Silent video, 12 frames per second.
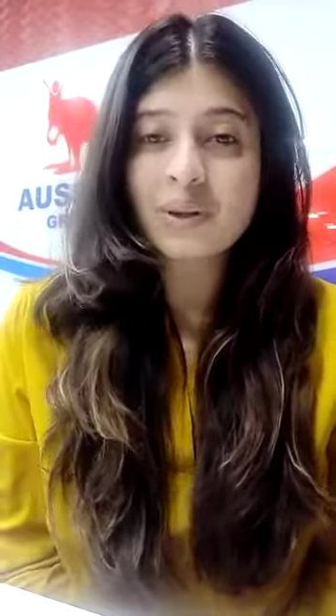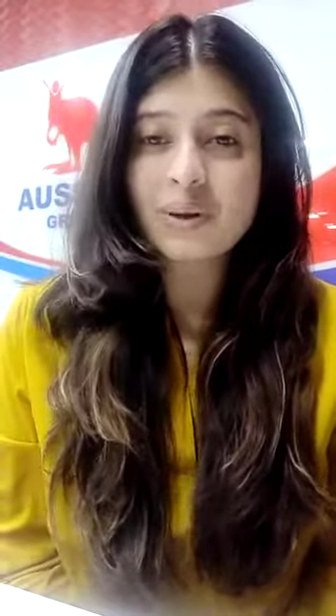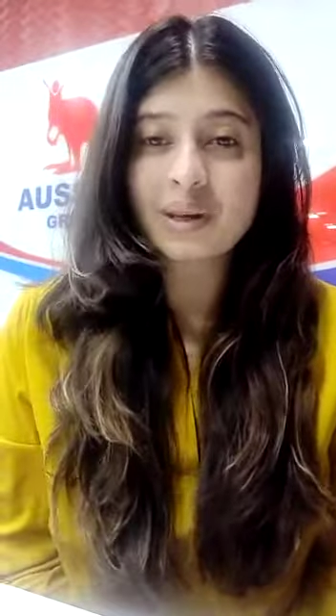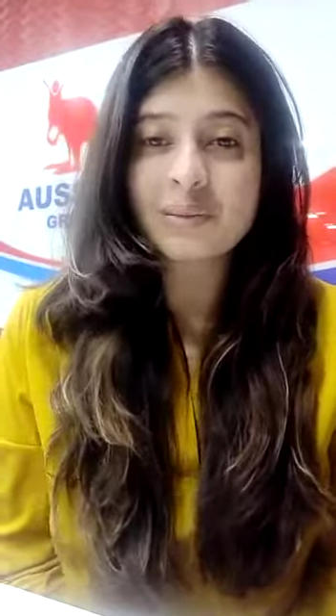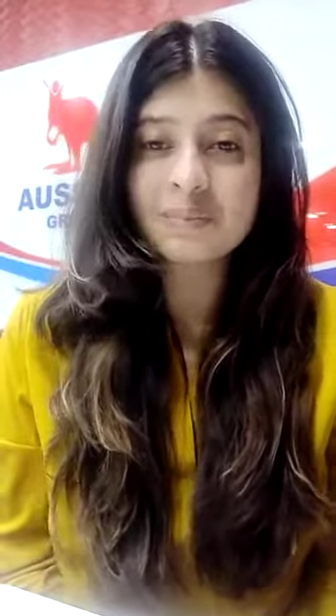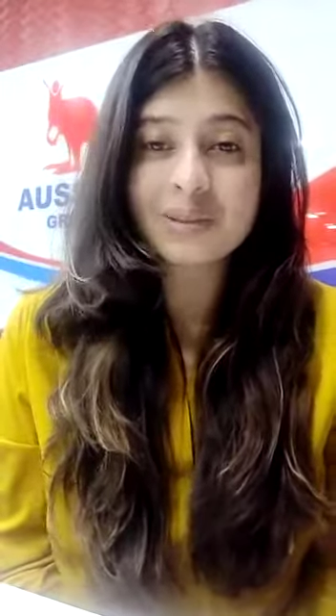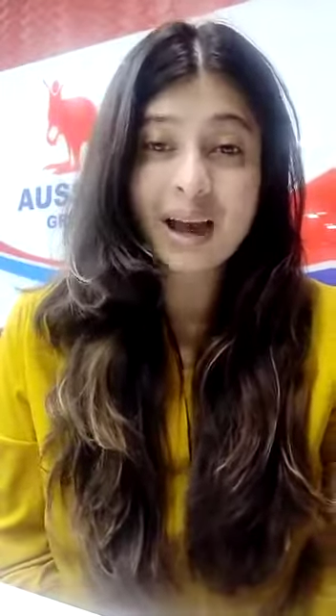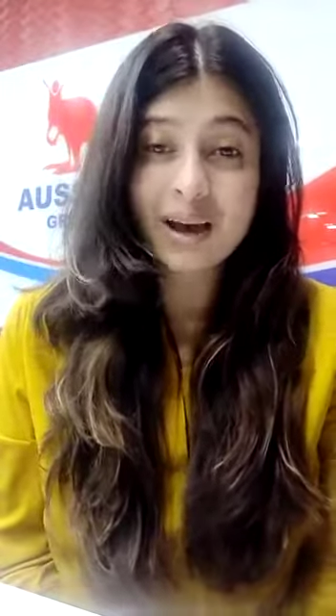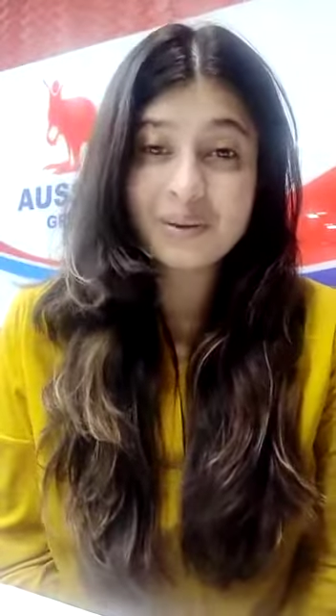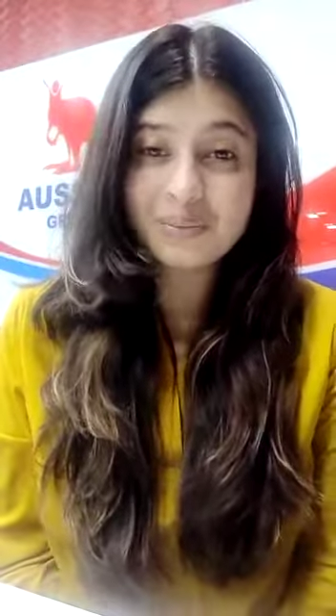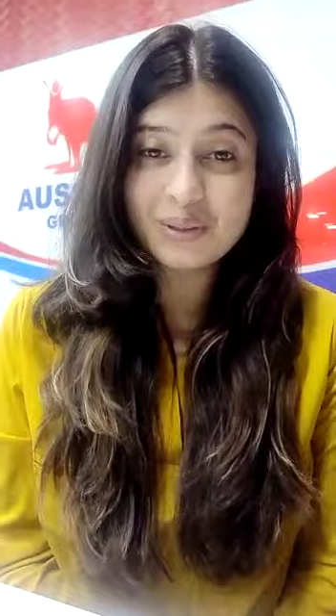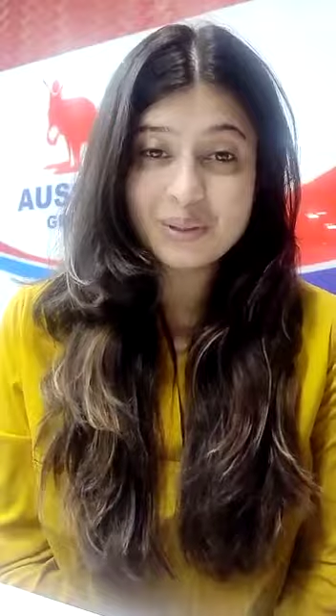Okay, I
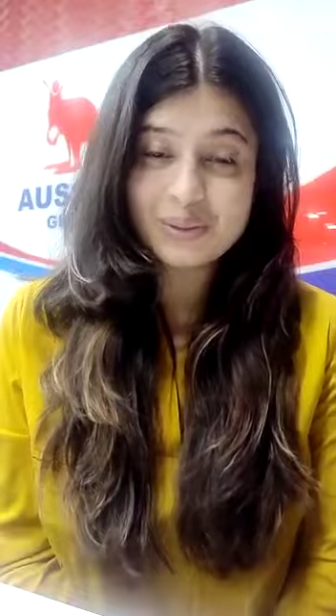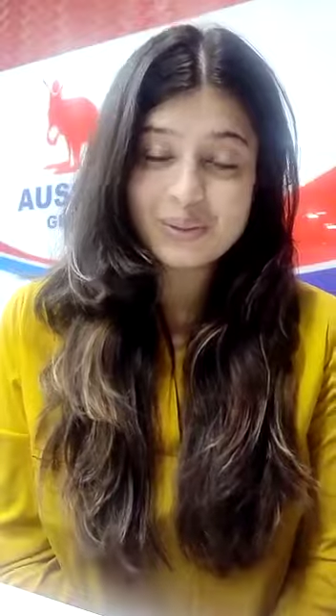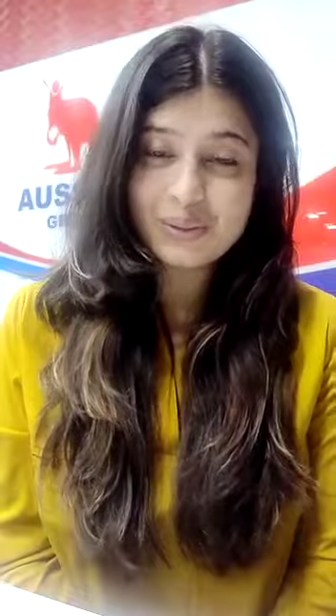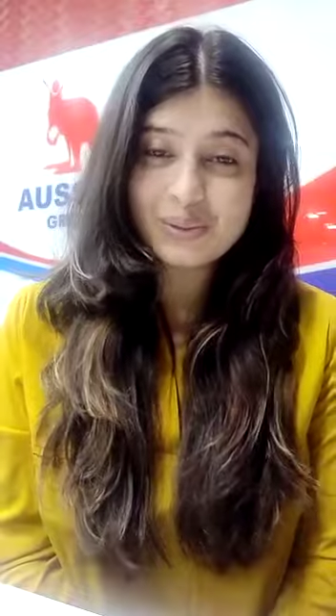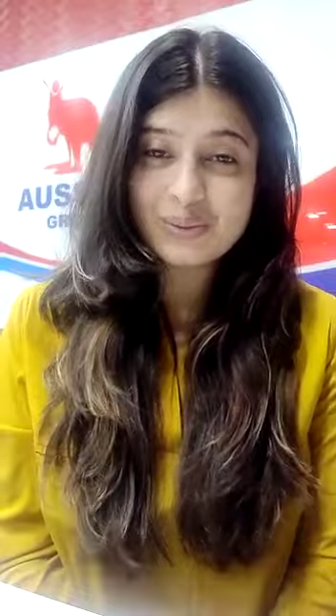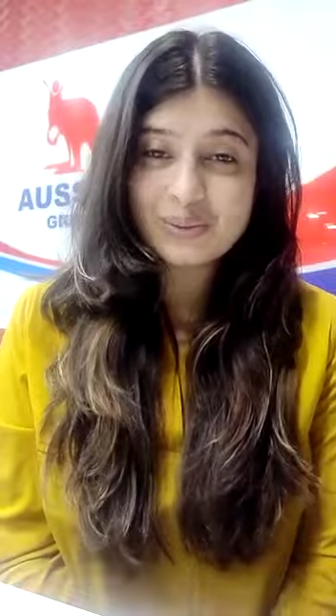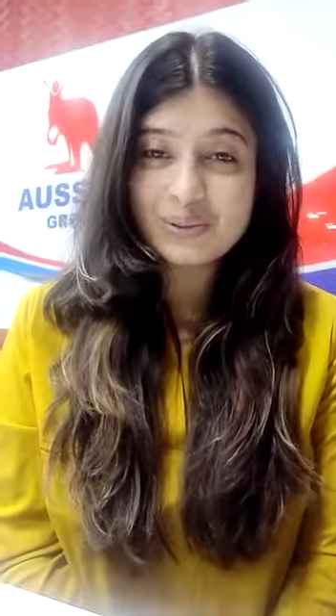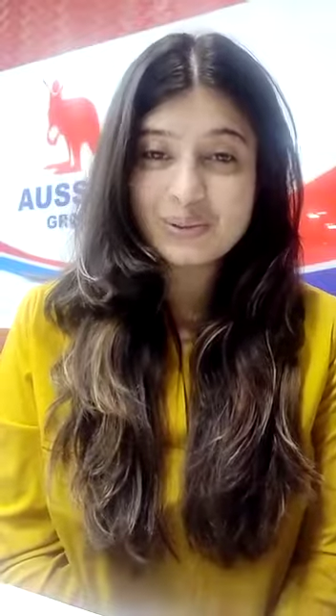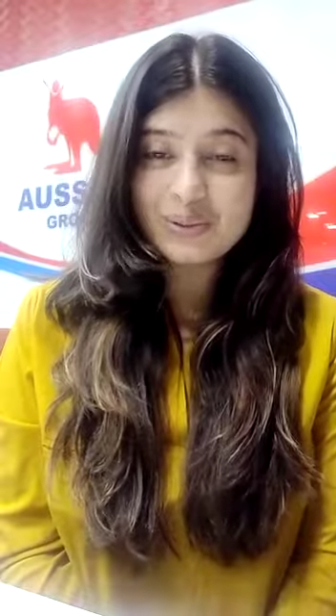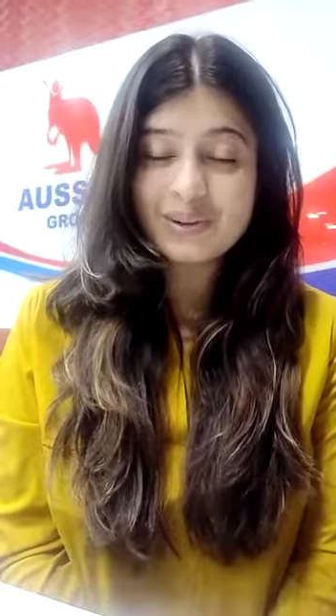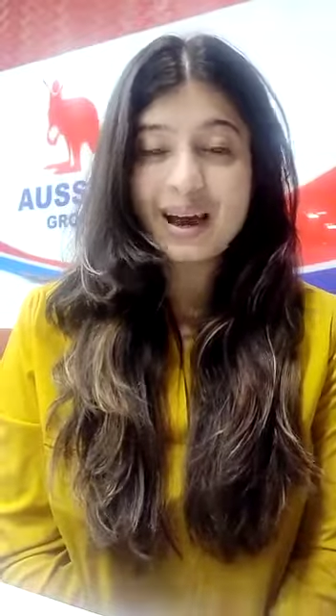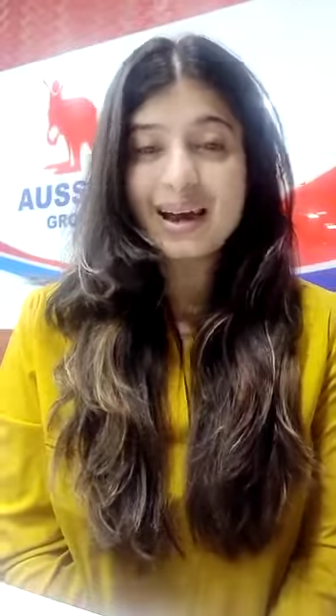hope this was useful to
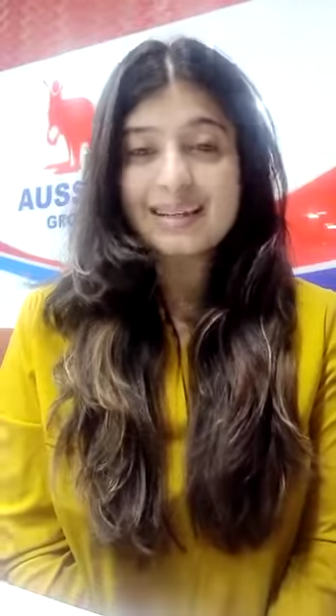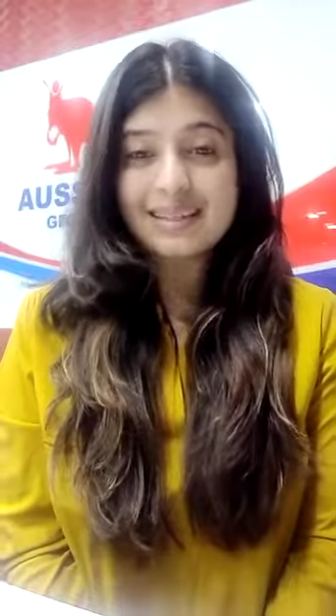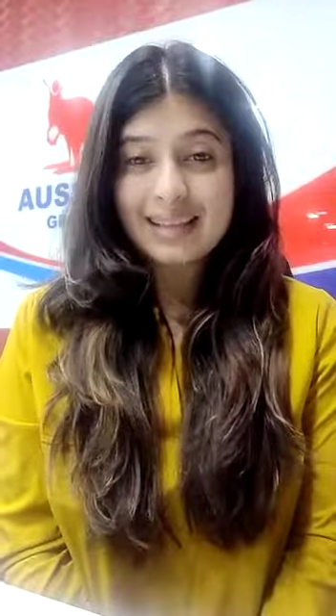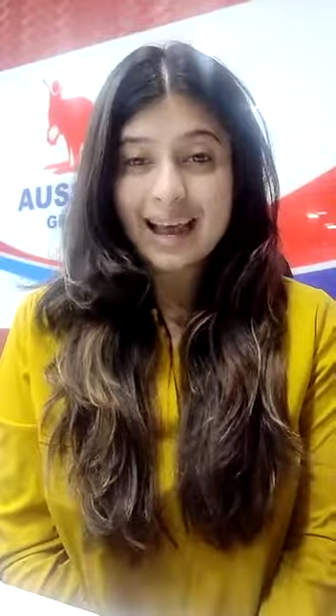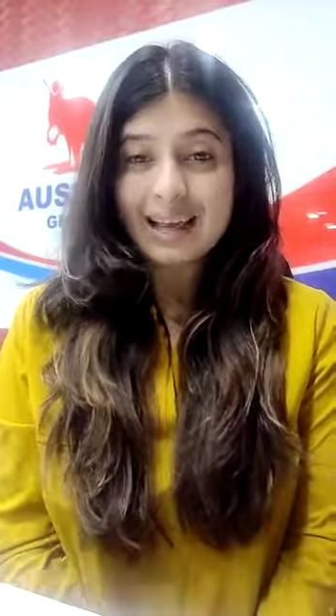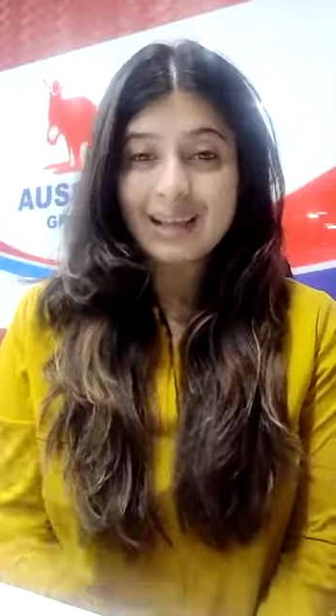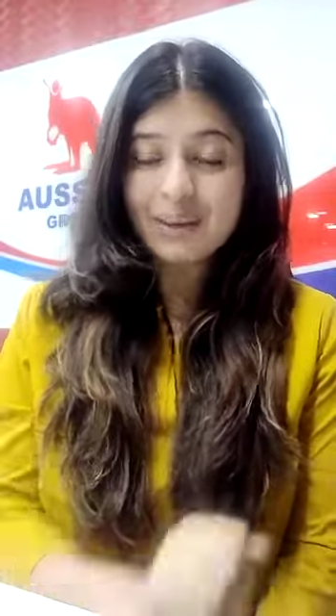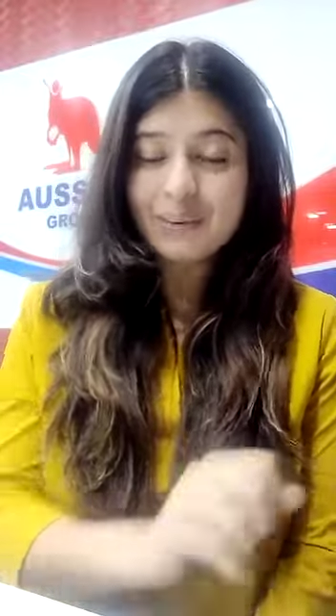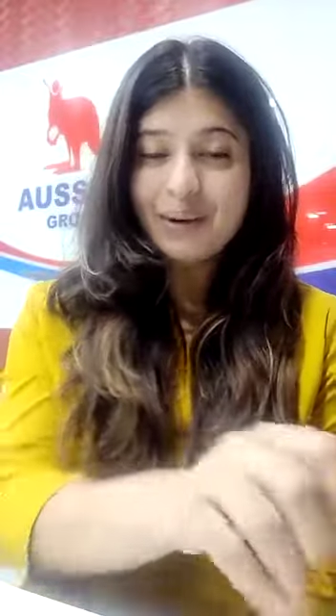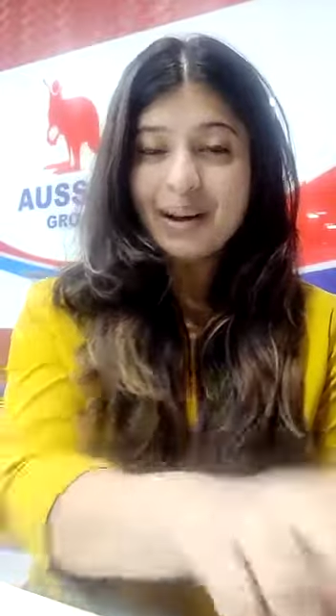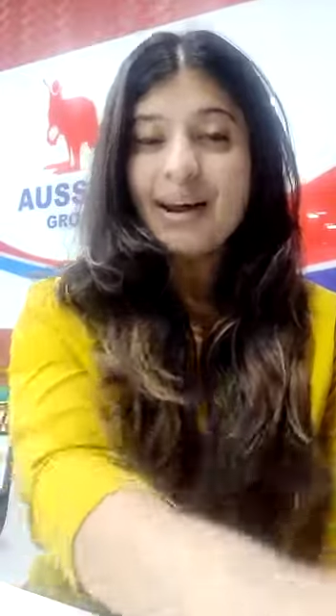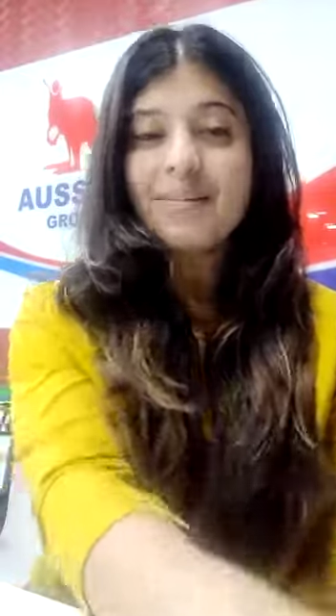you guys. Thank
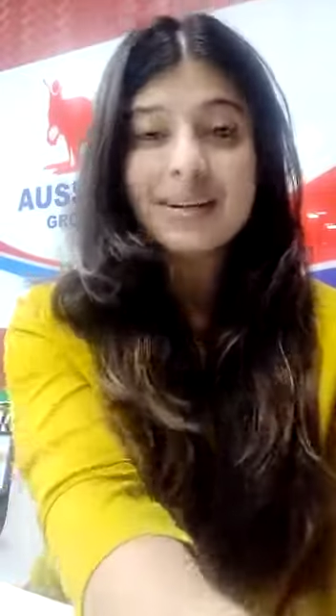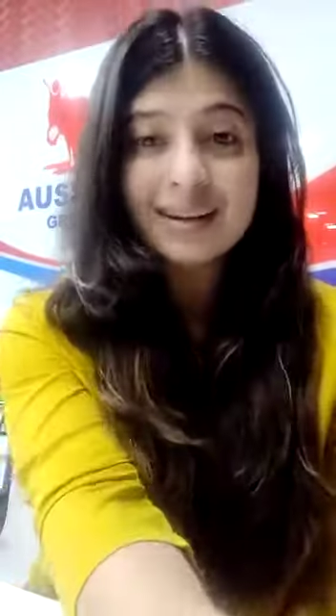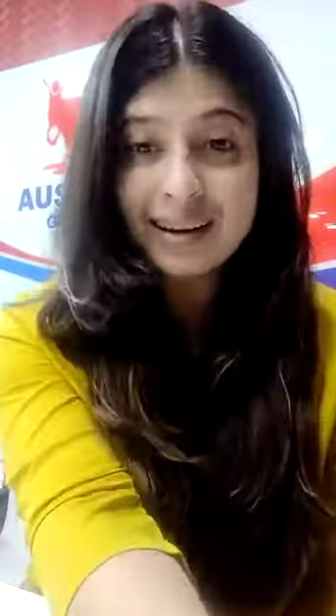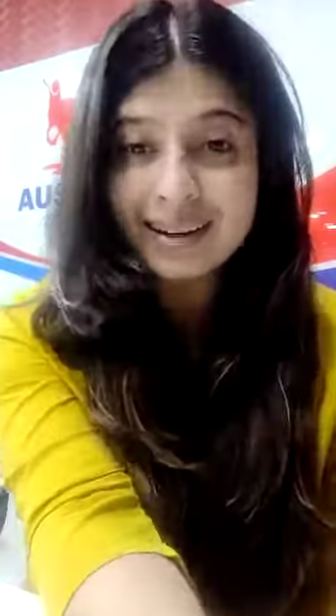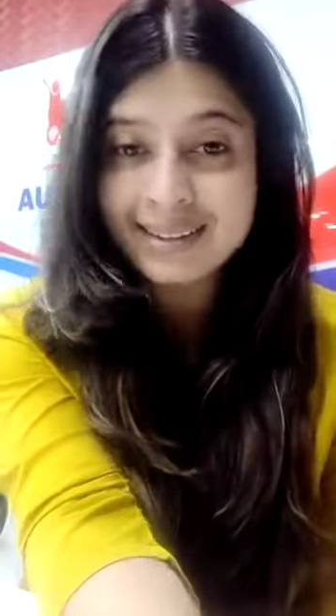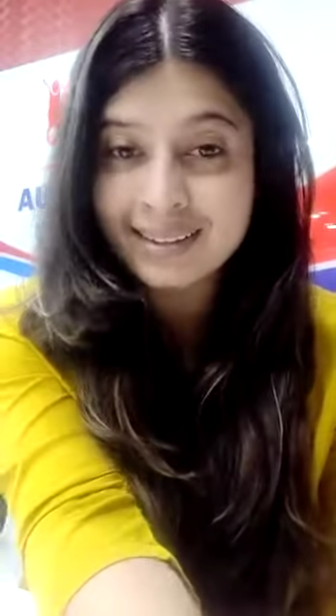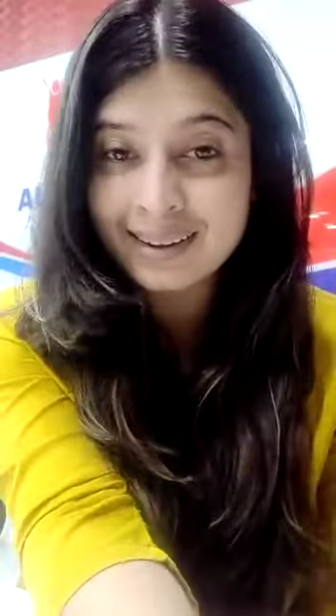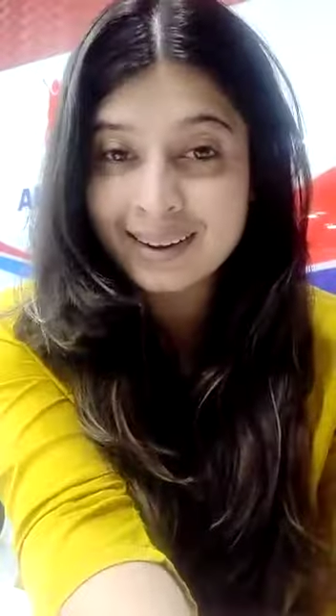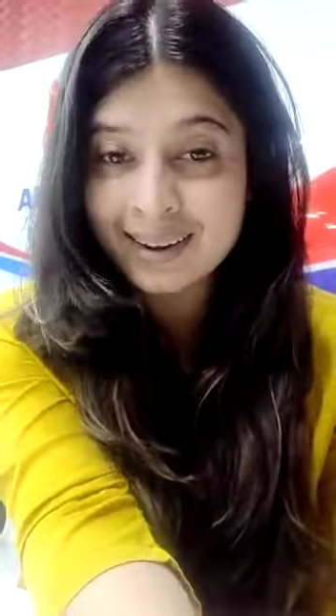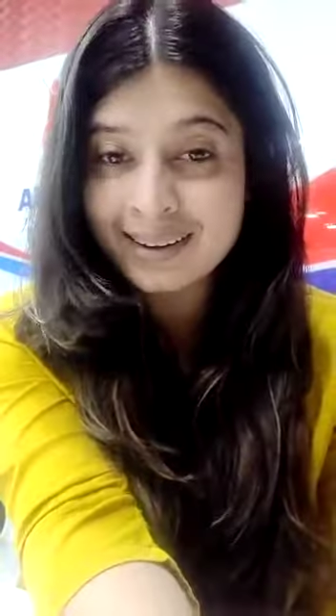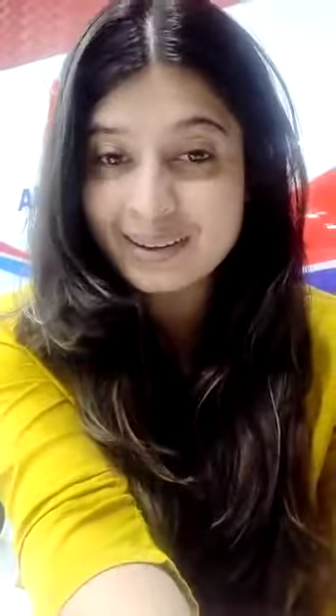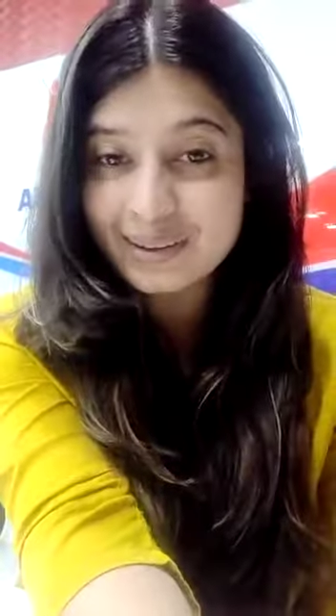you and have a great day
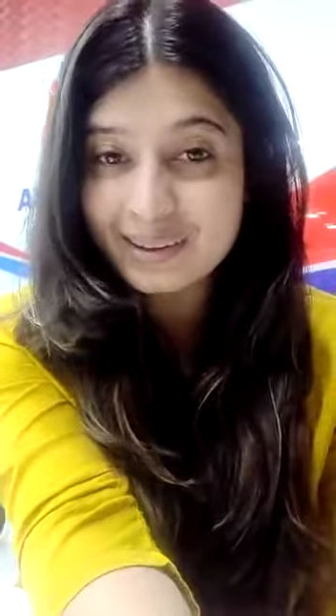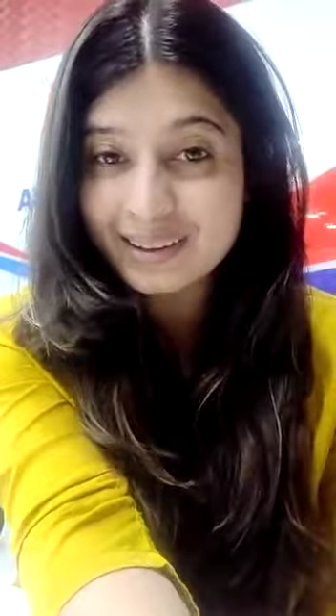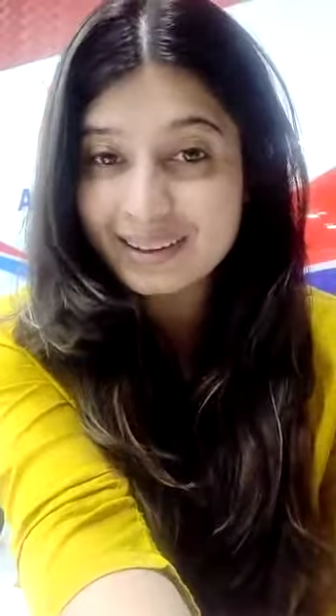ahead.